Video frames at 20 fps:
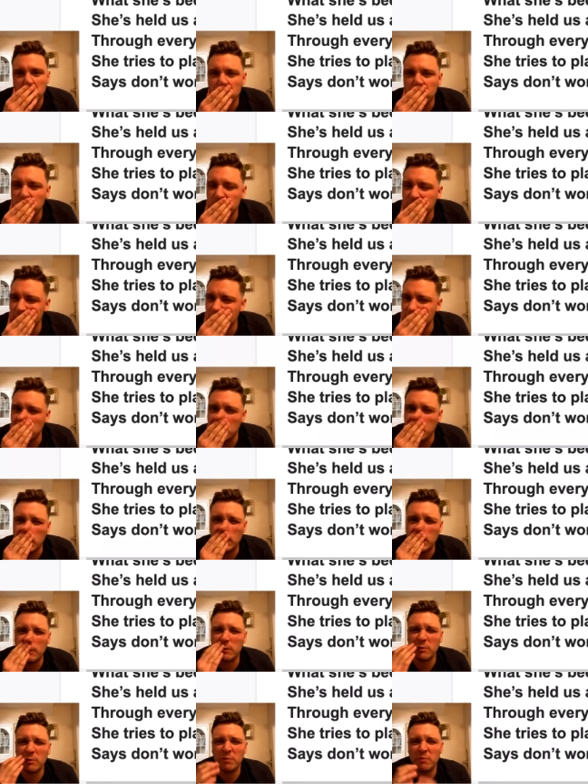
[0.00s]
the
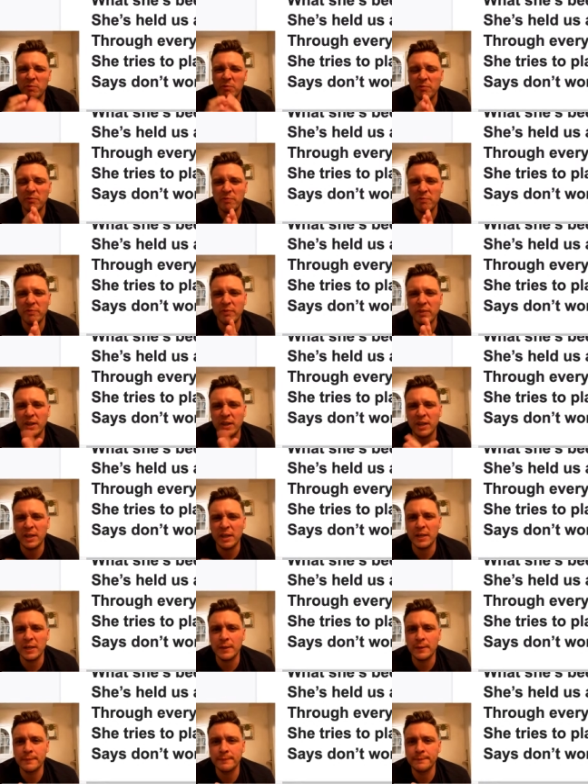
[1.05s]
second
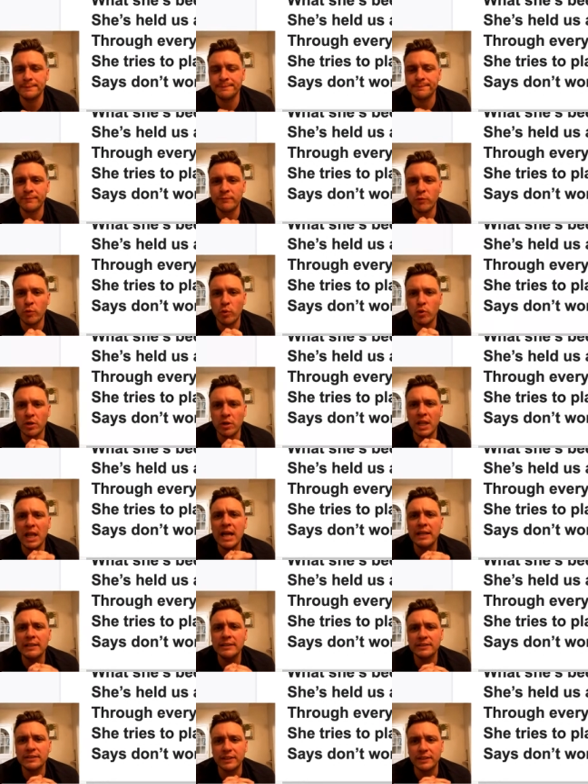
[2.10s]
4
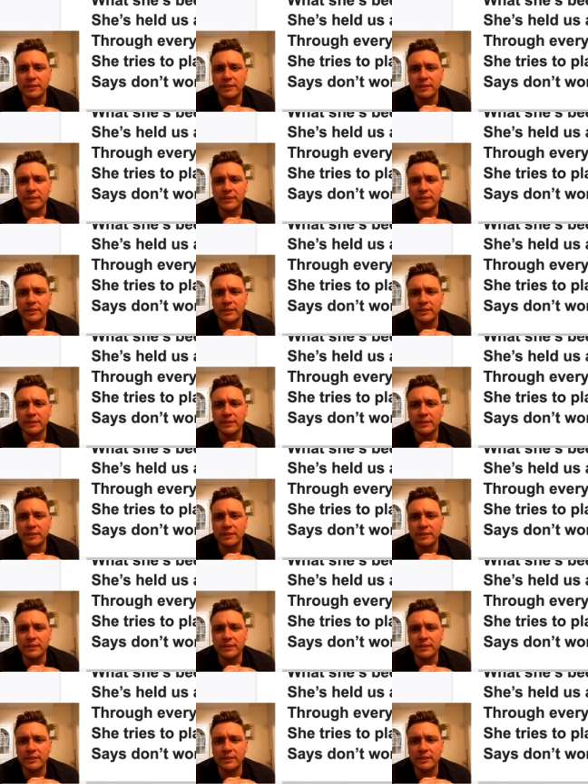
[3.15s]
lines.